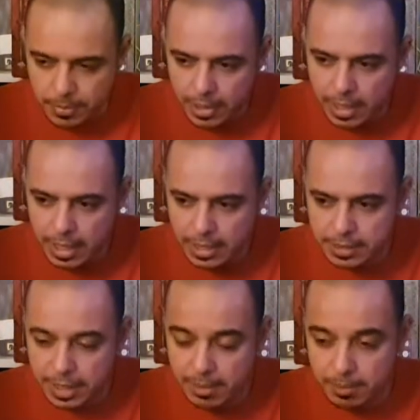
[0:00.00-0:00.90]
And
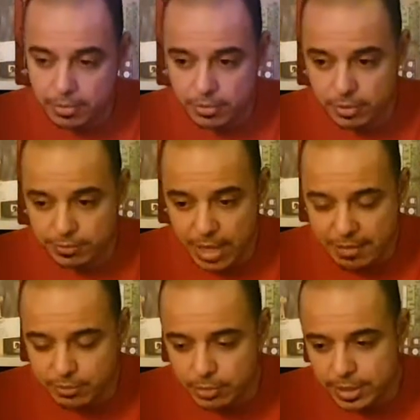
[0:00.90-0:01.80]
yeah, so if you
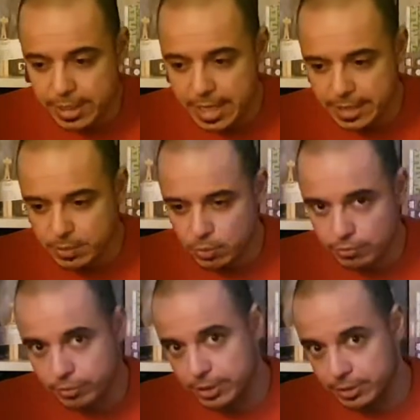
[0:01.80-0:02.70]
haven't read any
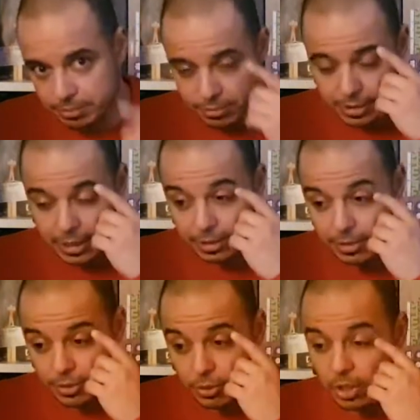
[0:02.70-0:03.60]
Wolverine titles
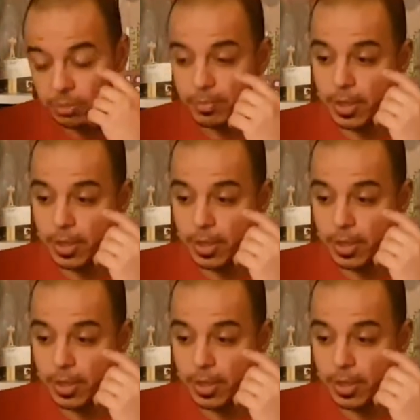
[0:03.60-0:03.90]
at all,